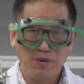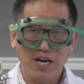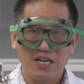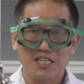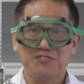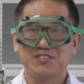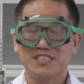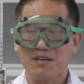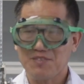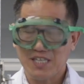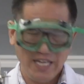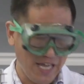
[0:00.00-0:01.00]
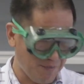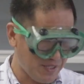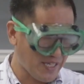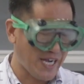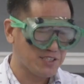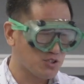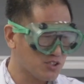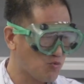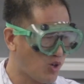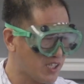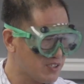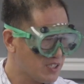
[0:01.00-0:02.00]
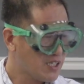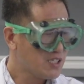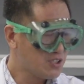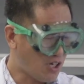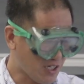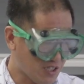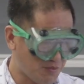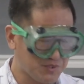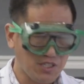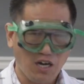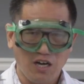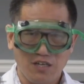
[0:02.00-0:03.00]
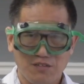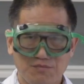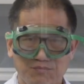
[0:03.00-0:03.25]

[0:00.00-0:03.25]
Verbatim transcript: part, if something happened, I don't want knock them down.